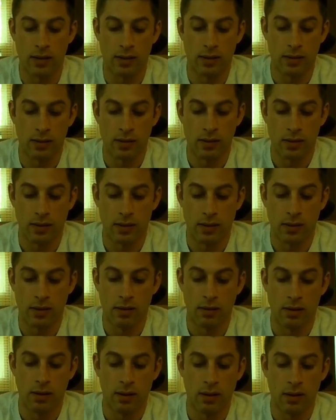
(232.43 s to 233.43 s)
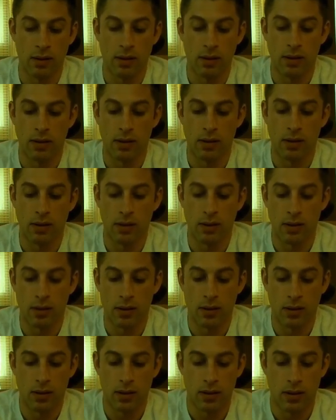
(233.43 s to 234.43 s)

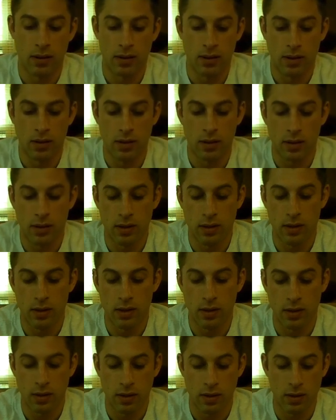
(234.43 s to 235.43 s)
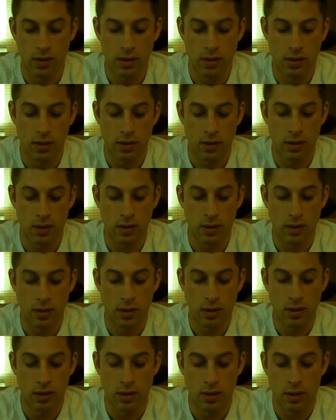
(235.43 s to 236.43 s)

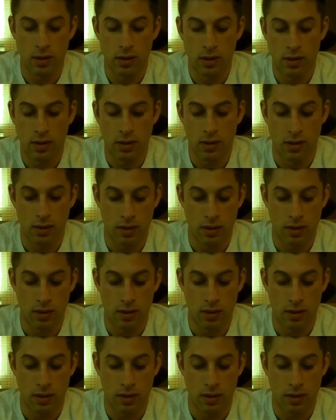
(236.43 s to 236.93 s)
(silence)